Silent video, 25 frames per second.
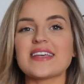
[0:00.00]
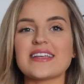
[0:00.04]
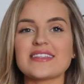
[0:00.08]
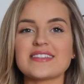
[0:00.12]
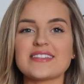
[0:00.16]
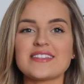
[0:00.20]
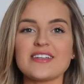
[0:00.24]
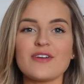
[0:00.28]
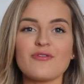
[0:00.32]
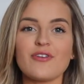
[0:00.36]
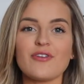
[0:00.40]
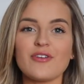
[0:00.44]

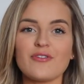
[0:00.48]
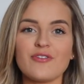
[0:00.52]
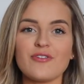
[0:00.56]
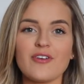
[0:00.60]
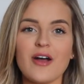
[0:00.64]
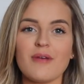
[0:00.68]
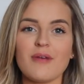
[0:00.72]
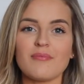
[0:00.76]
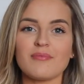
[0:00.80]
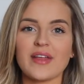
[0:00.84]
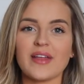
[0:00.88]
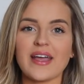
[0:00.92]
It's different
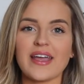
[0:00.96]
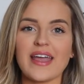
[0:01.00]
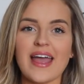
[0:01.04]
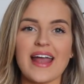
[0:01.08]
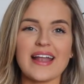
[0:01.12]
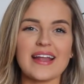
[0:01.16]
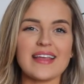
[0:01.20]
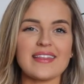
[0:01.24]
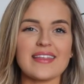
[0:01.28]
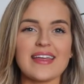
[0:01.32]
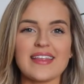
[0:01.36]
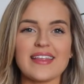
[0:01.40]
from like
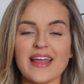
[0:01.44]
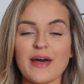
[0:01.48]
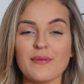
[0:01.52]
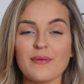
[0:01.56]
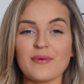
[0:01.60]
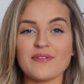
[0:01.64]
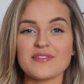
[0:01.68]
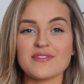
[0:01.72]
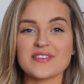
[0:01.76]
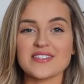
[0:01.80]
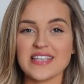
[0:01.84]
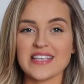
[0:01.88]
anything that
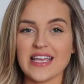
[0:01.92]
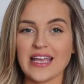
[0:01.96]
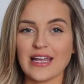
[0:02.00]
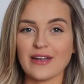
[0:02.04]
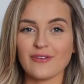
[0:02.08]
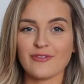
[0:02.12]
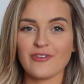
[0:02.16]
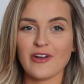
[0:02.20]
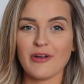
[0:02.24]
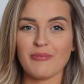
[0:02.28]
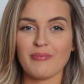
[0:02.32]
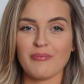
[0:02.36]
we've
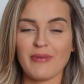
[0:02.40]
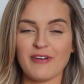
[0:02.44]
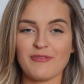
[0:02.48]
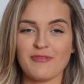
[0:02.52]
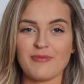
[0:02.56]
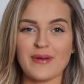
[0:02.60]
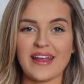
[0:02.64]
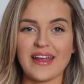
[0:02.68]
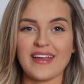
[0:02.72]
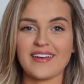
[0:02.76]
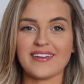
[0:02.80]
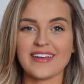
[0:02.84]
seen from
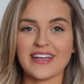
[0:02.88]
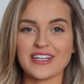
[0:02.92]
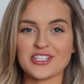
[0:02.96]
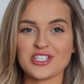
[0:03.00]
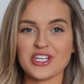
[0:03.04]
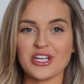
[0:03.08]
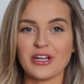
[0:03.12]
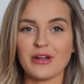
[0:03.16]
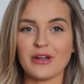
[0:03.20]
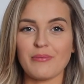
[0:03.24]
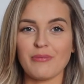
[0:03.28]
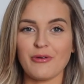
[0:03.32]
Buffbunny
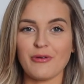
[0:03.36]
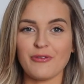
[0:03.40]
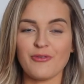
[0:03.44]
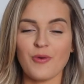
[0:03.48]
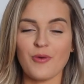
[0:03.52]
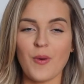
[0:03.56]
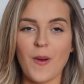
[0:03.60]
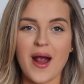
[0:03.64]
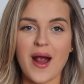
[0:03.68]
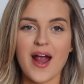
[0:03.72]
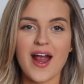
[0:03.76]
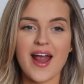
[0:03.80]
Collection
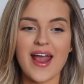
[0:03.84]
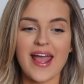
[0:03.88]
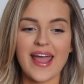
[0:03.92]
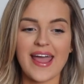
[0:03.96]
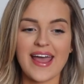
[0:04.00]
before,